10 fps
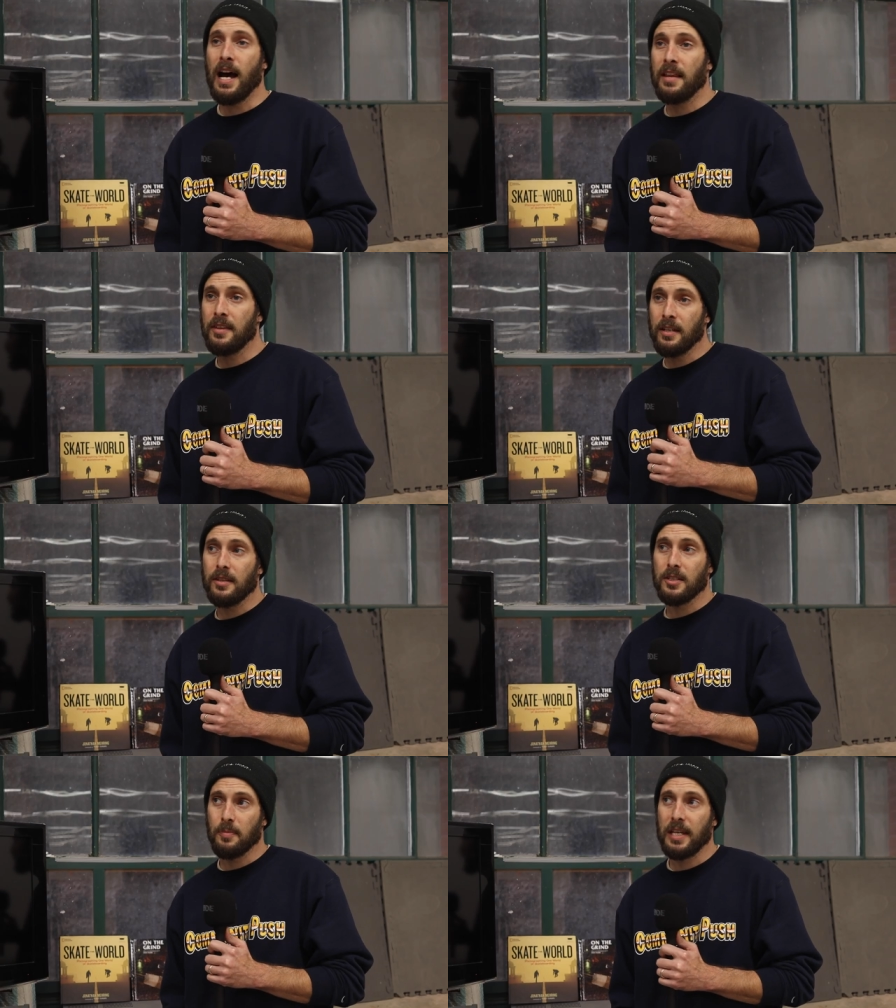I think
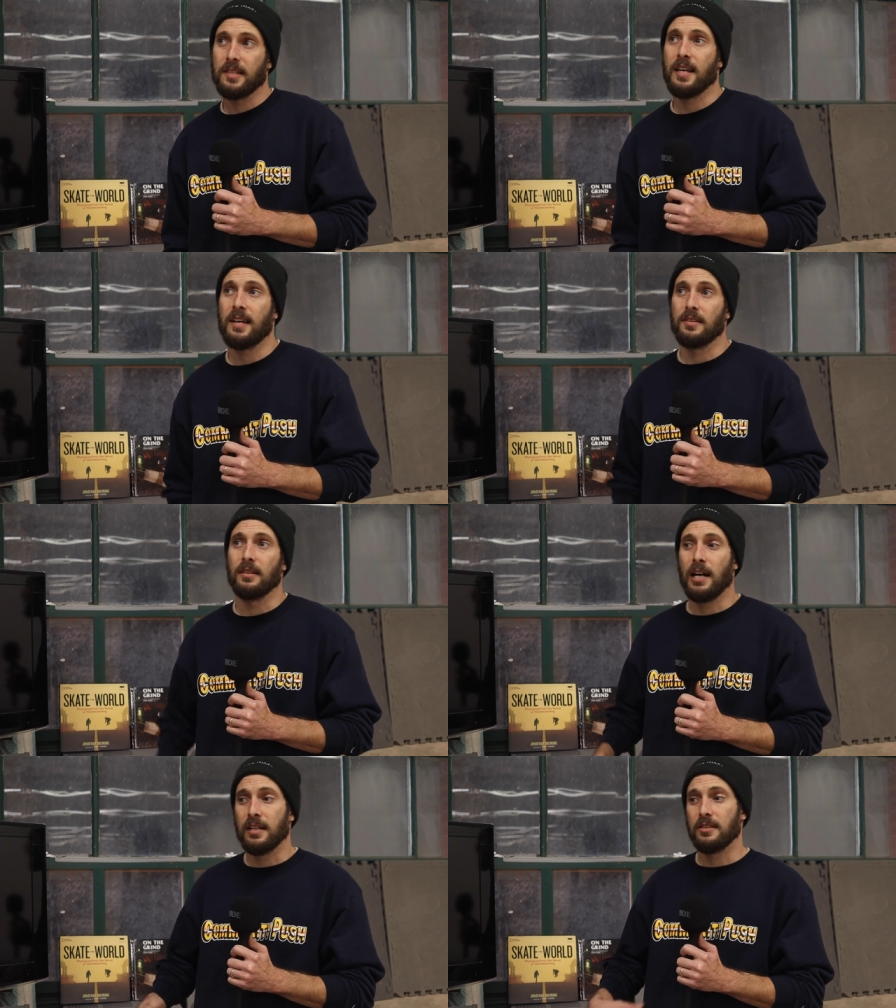the space has a
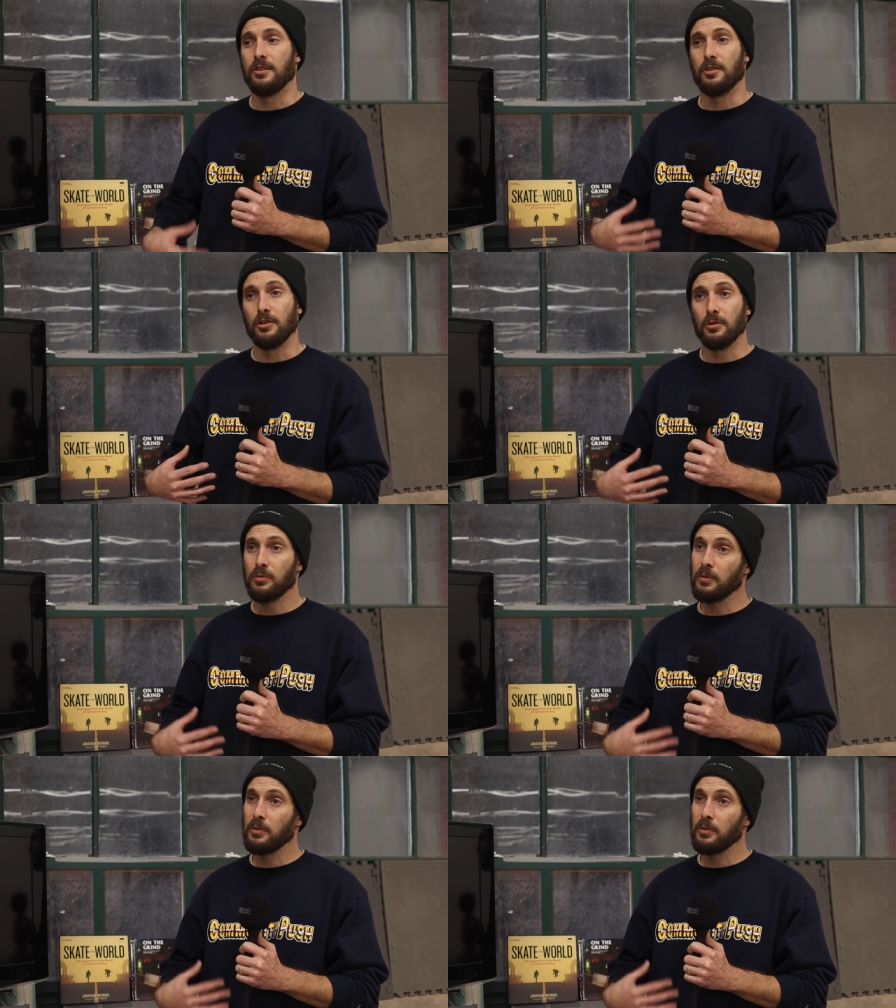lot to do